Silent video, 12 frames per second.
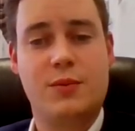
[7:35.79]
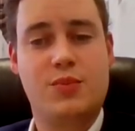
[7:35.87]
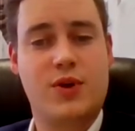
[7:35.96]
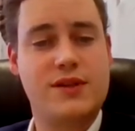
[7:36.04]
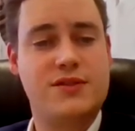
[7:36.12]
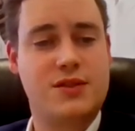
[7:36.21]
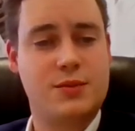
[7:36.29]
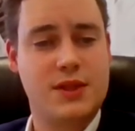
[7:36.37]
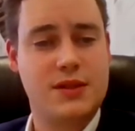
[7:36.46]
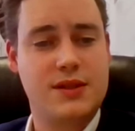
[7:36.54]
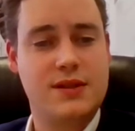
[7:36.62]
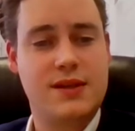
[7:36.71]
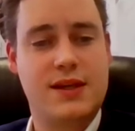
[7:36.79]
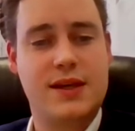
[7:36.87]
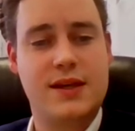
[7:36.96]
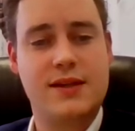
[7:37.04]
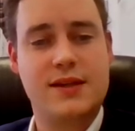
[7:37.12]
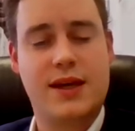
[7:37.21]
price stability in the
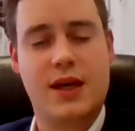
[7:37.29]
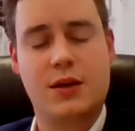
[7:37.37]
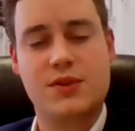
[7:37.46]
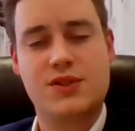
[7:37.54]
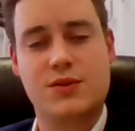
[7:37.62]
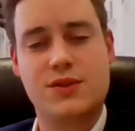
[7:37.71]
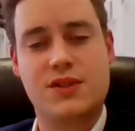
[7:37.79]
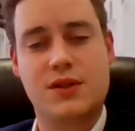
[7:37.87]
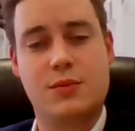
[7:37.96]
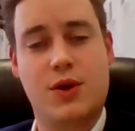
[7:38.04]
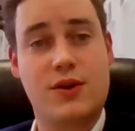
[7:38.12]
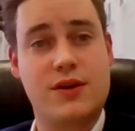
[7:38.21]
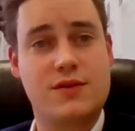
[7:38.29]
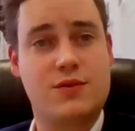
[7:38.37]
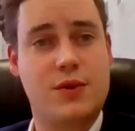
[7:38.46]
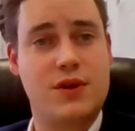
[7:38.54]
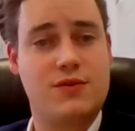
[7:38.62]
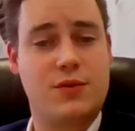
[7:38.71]
Canadian cannabis wholesale market in
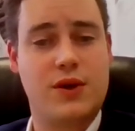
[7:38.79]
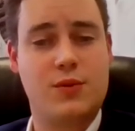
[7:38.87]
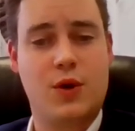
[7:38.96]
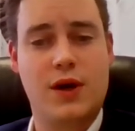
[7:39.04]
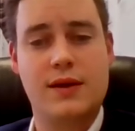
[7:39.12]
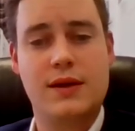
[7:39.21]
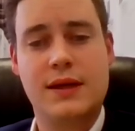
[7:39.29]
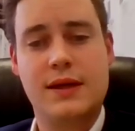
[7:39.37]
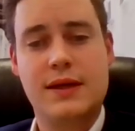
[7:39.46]
2021,